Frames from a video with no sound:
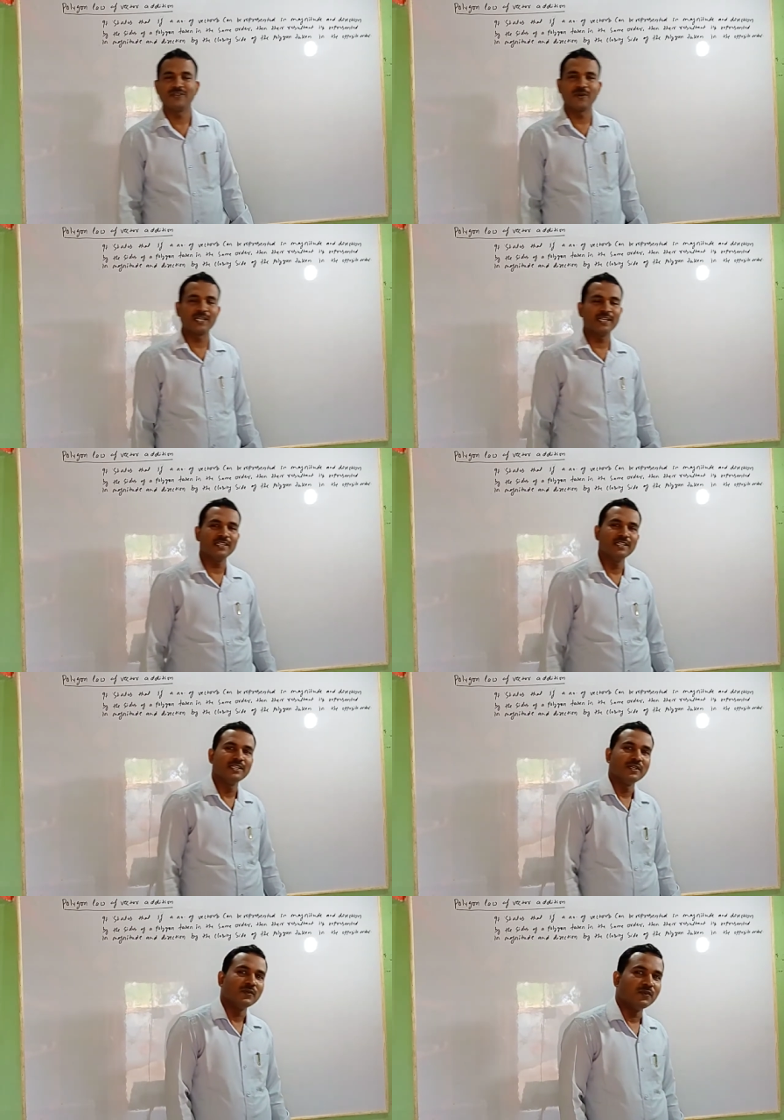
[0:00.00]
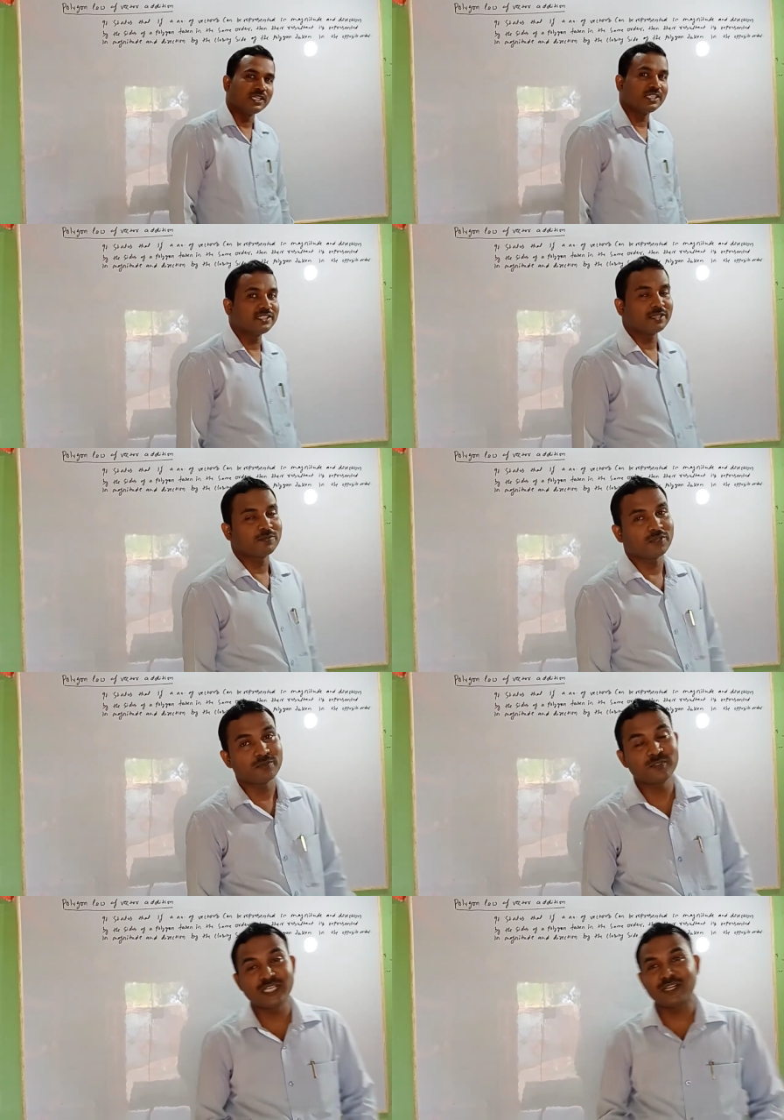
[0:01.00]
Okay, what is the
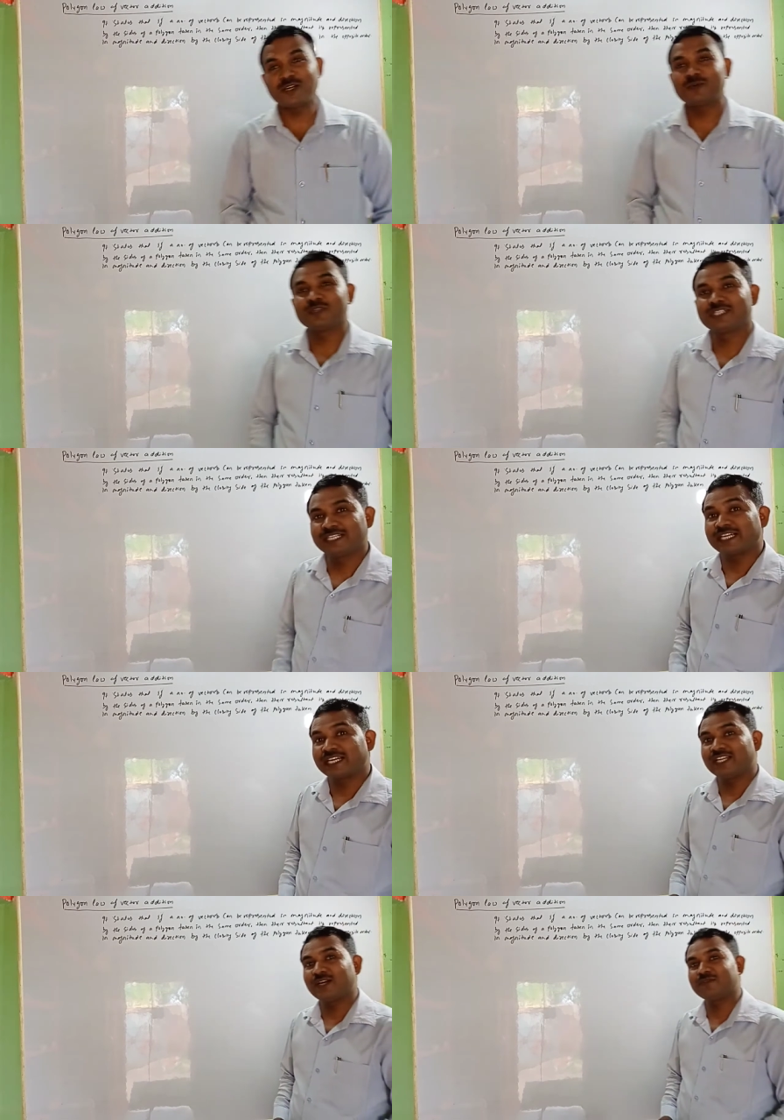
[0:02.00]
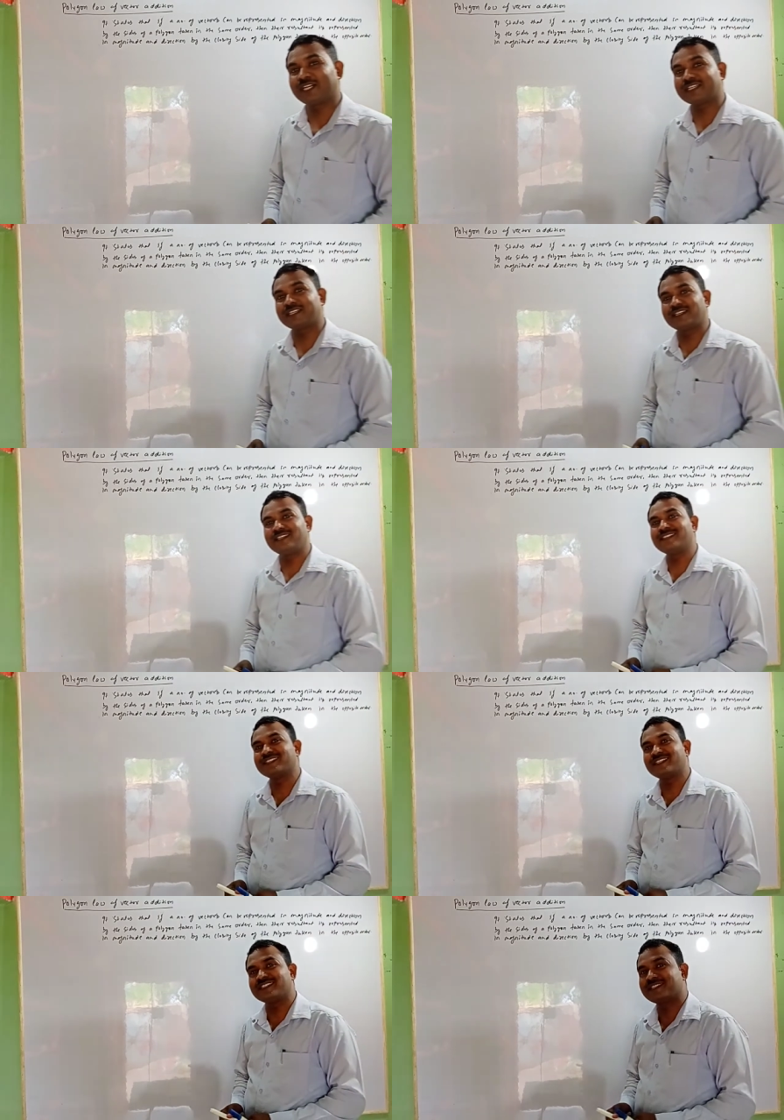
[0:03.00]
formula of triangle law of vector
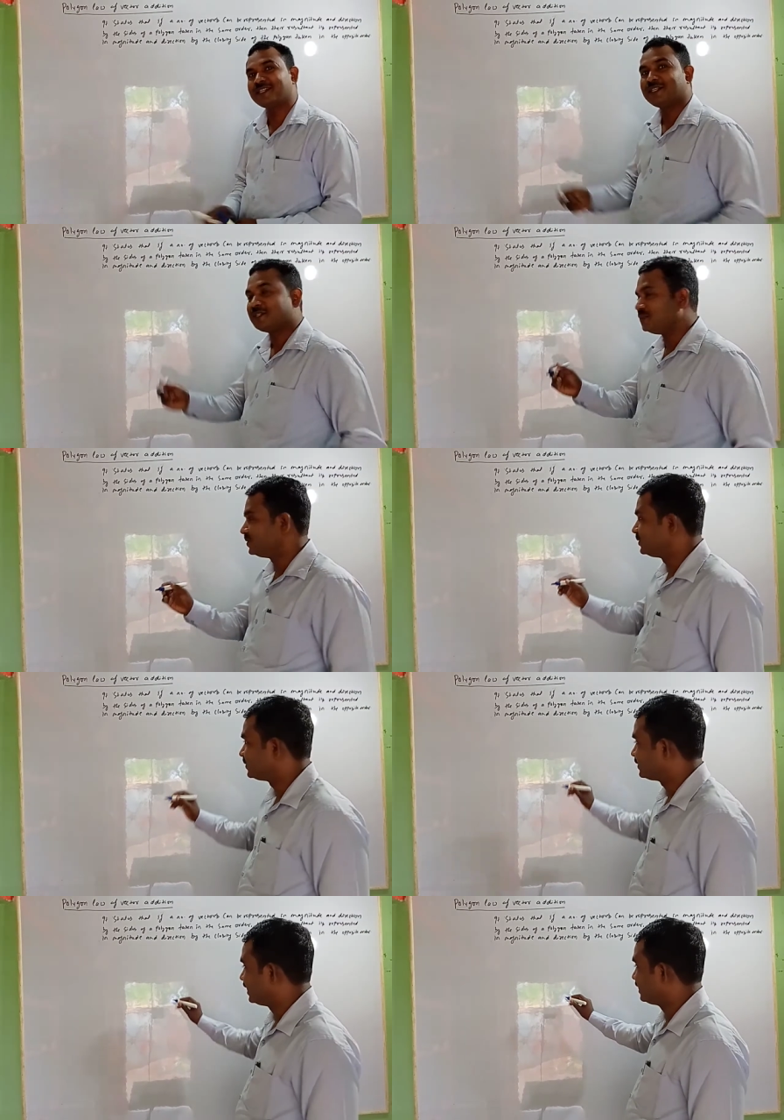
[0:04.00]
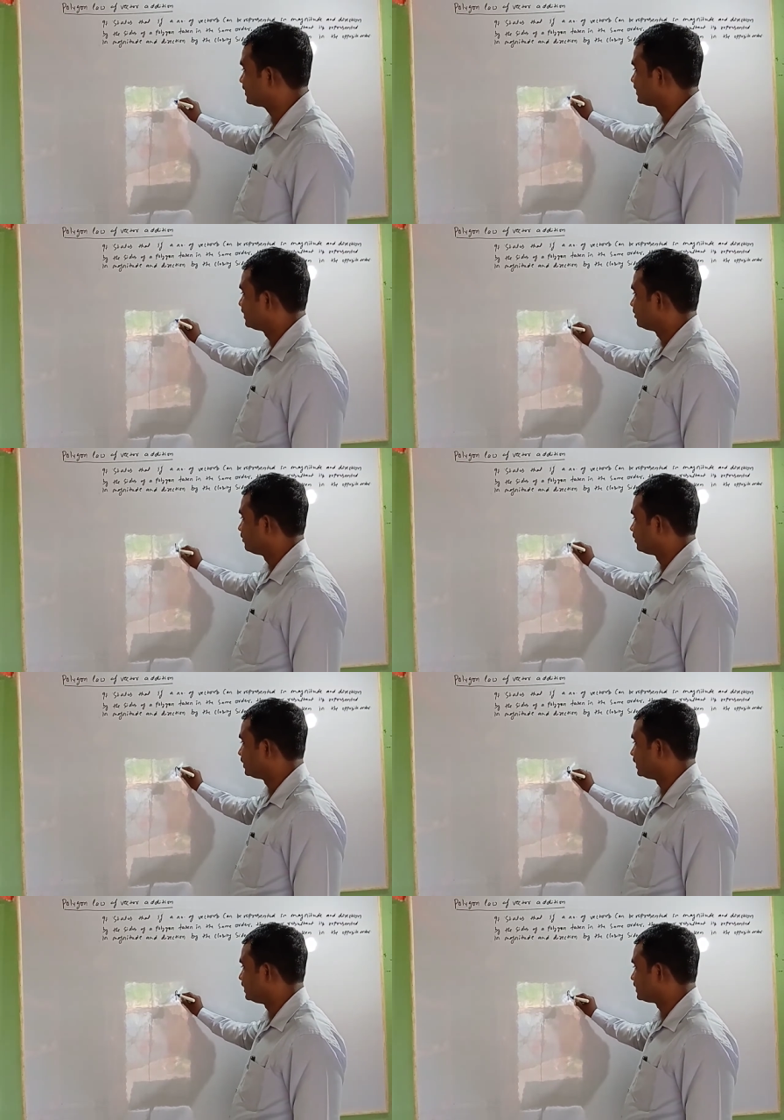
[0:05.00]
additions? You know that for
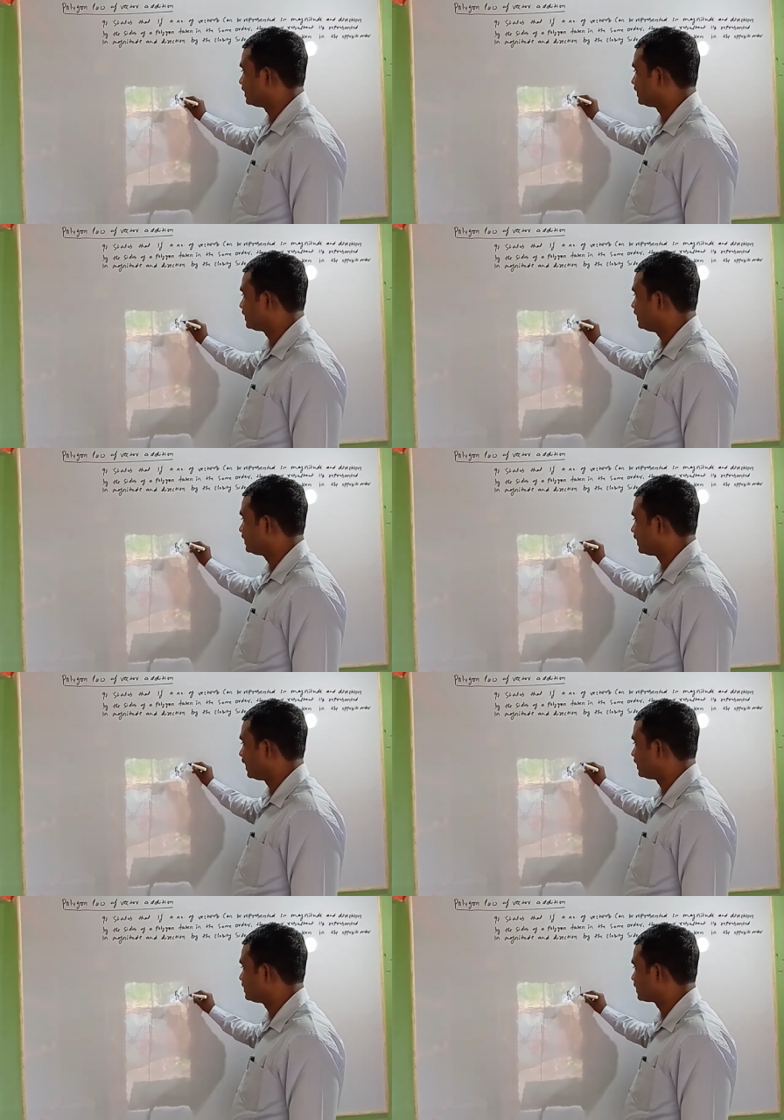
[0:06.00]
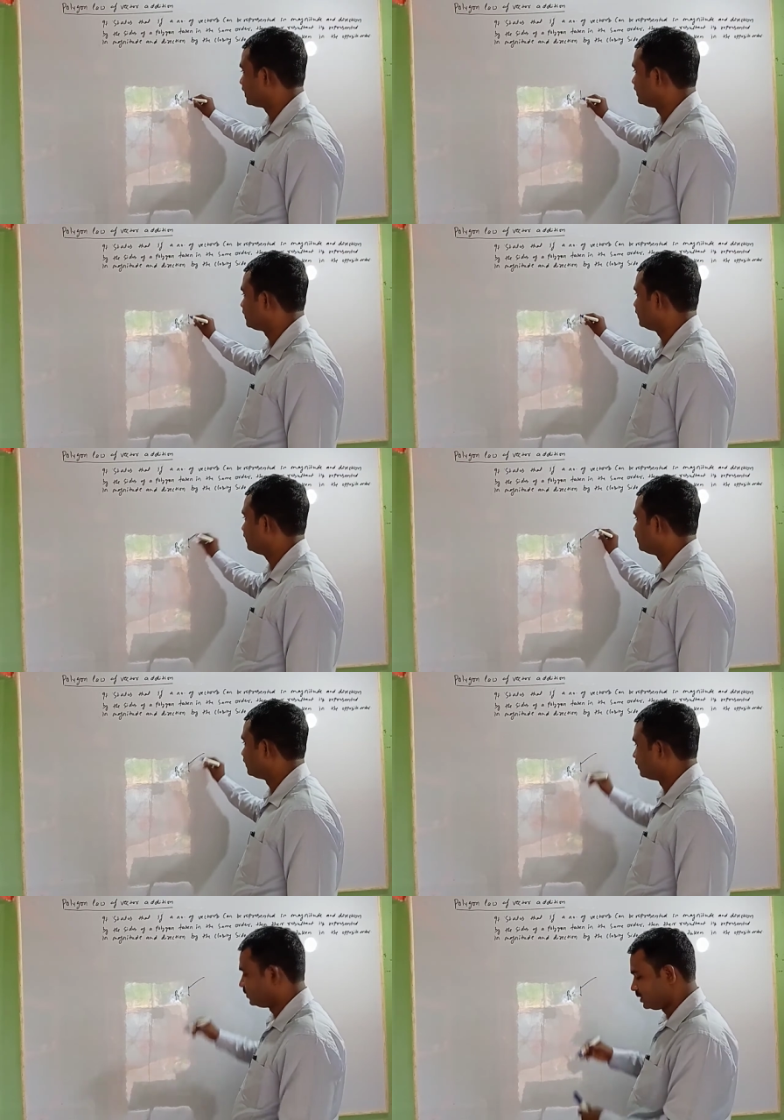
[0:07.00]
the resultant r is equal to
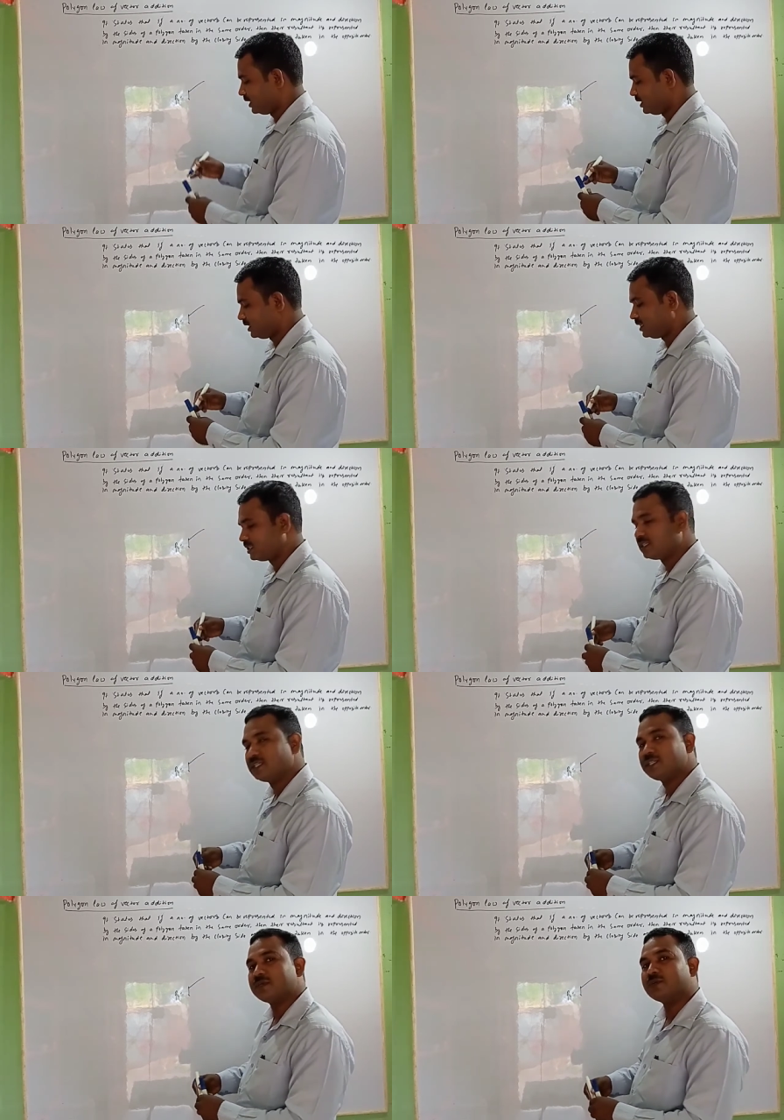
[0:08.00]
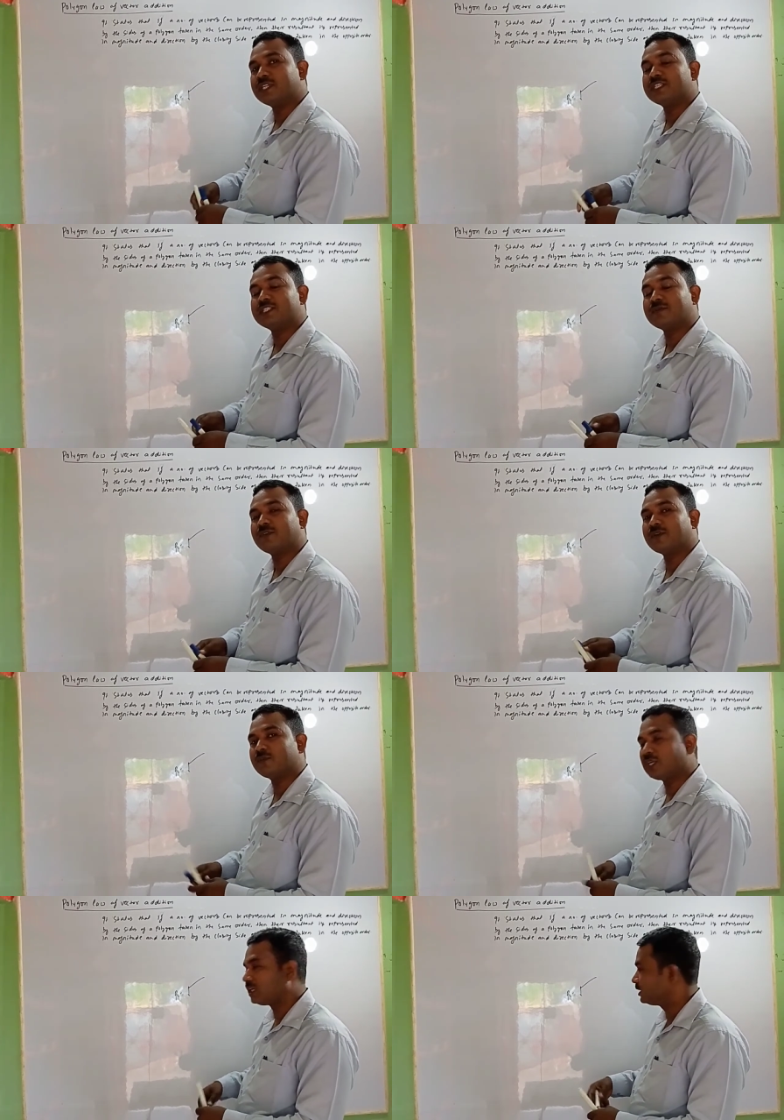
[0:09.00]
root under, what is the
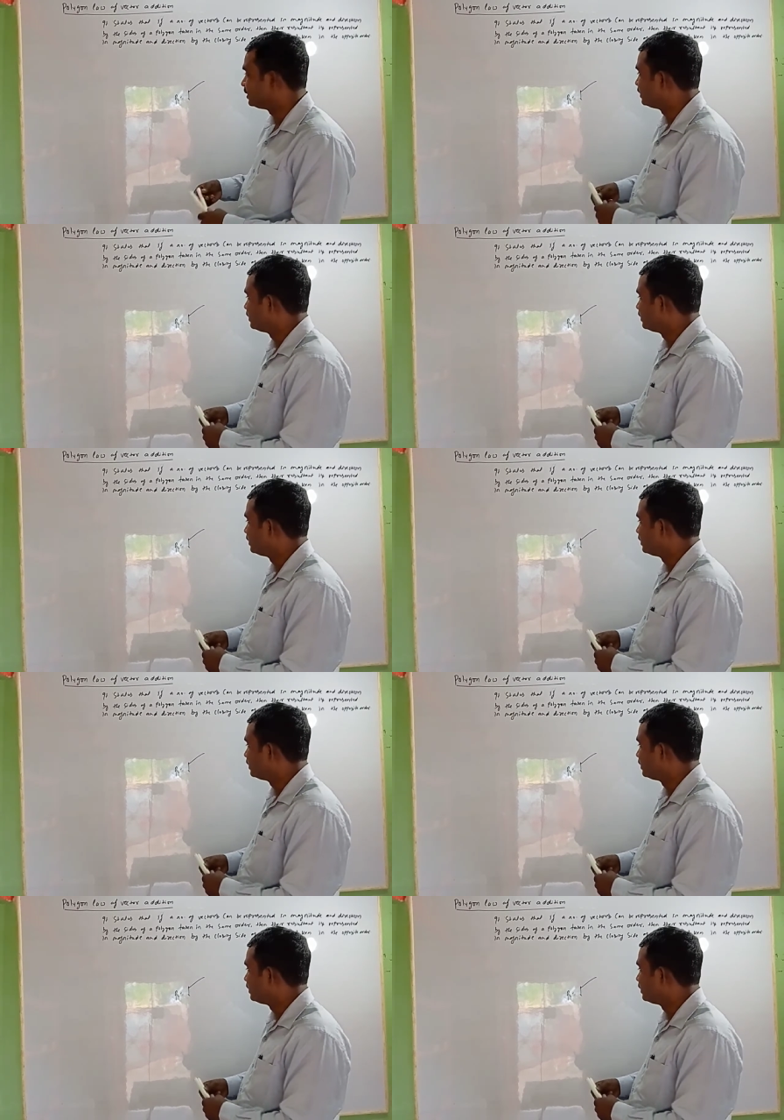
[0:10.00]
formula?